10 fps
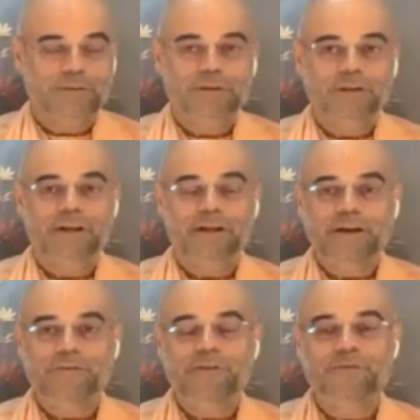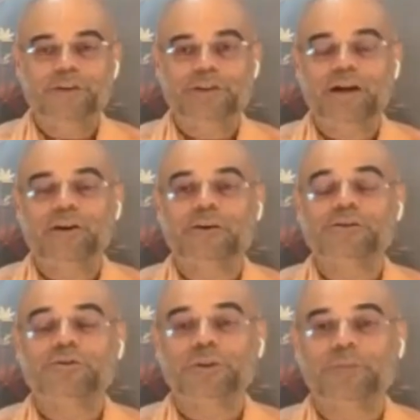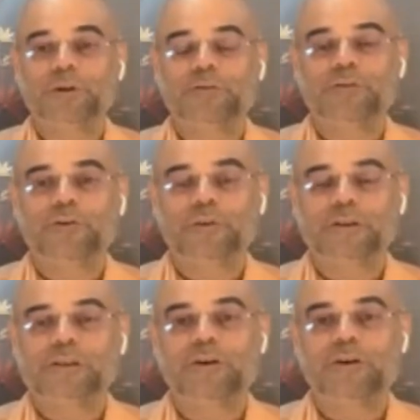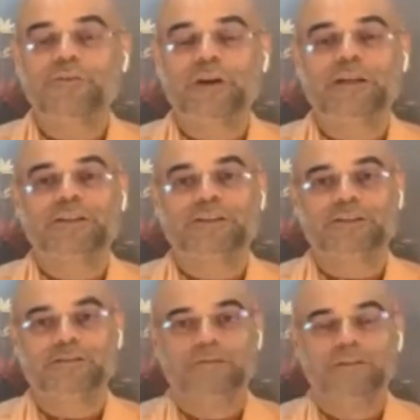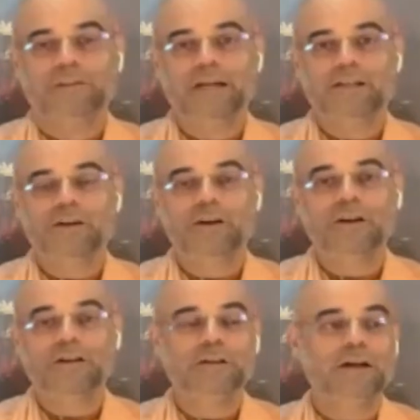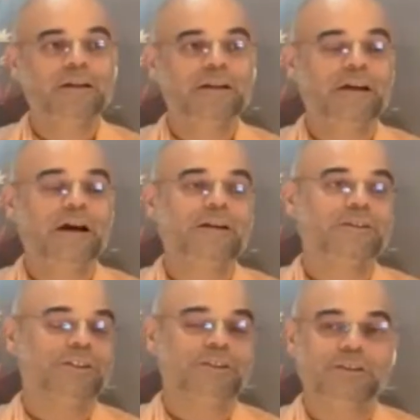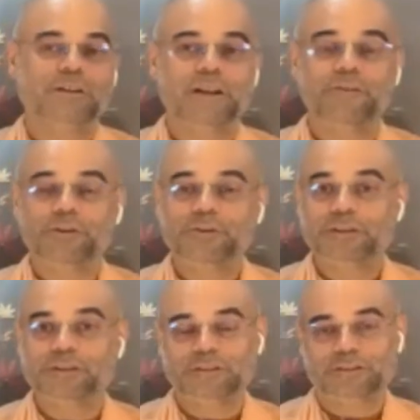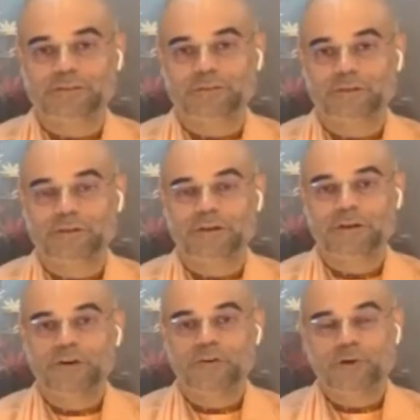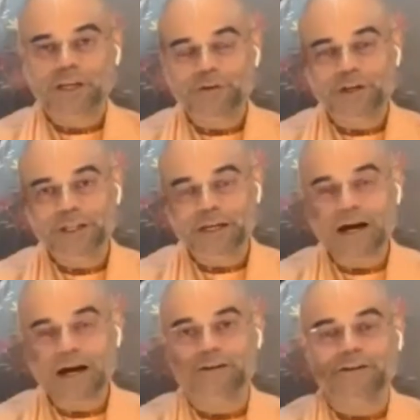Endeavor which are not suitable for one's qualification. That's called Anadhikar Cheshta. Never do this. Whatever Adhikar,